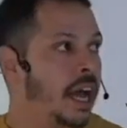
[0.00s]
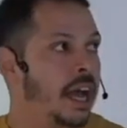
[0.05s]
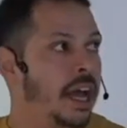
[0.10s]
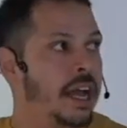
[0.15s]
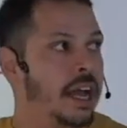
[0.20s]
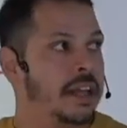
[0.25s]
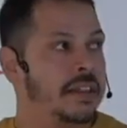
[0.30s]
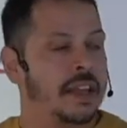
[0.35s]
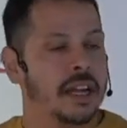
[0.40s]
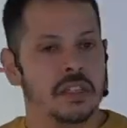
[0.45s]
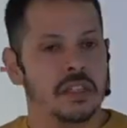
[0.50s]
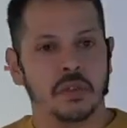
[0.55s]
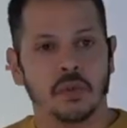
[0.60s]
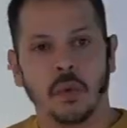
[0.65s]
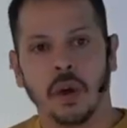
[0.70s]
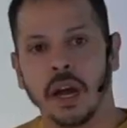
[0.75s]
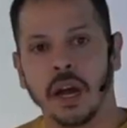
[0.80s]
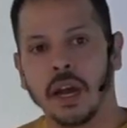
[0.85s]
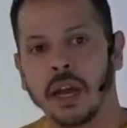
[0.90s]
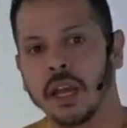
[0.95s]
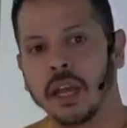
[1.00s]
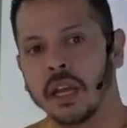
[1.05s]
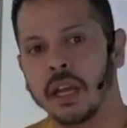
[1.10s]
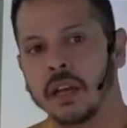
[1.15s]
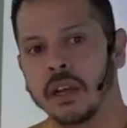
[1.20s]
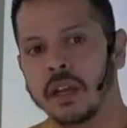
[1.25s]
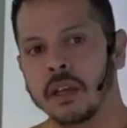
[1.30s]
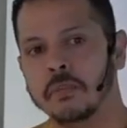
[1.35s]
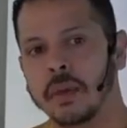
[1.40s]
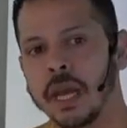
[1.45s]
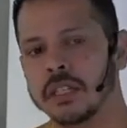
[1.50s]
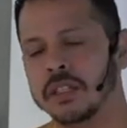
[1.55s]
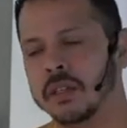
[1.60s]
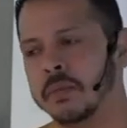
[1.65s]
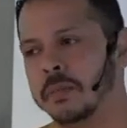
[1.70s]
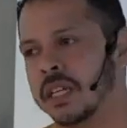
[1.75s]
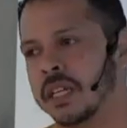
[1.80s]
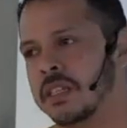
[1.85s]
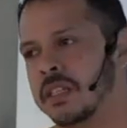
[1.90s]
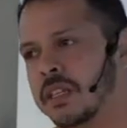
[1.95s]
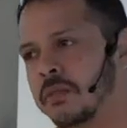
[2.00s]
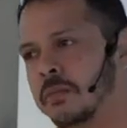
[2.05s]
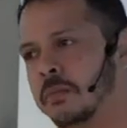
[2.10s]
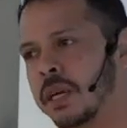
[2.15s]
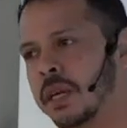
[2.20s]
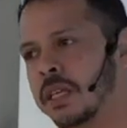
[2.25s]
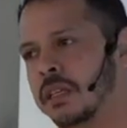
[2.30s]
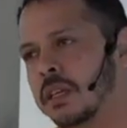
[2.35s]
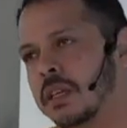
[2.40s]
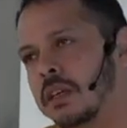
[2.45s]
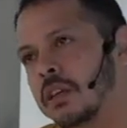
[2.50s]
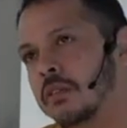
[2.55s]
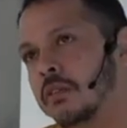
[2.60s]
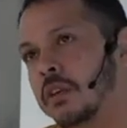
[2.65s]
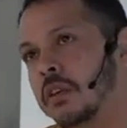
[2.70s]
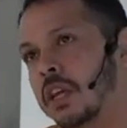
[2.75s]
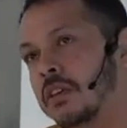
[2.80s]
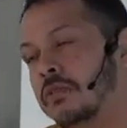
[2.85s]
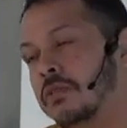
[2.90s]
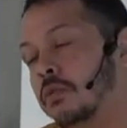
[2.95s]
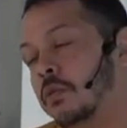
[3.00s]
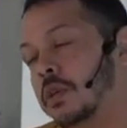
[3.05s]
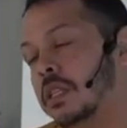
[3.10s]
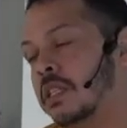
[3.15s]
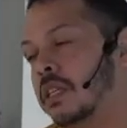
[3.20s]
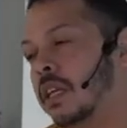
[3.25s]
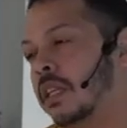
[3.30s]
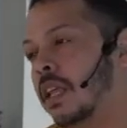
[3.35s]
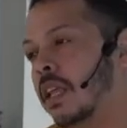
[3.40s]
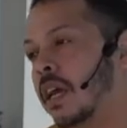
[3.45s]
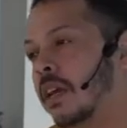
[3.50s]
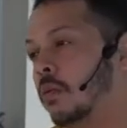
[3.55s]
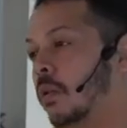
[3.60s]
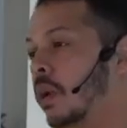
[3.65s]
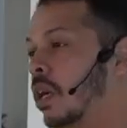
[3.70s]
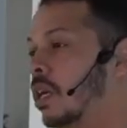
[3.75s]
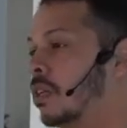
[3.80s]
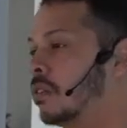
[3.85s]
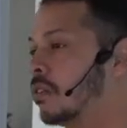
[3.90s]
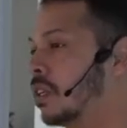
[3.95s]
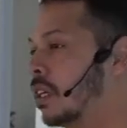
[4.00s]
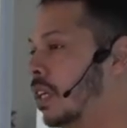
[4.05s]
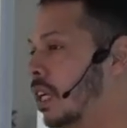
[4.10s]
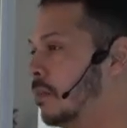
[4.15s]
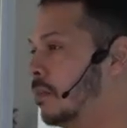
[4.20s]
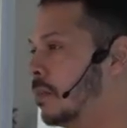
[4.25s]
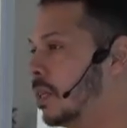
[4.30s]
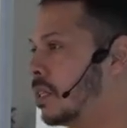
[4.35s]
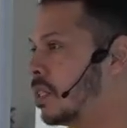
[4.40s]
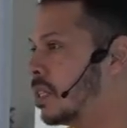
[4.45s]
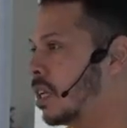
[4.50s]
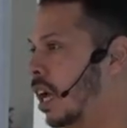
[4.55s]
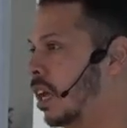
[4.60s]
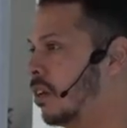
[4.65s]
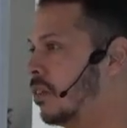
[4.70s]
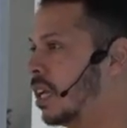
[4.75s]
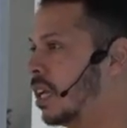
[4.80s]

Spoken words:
And that's why, imagine, because if we send like 100 images and we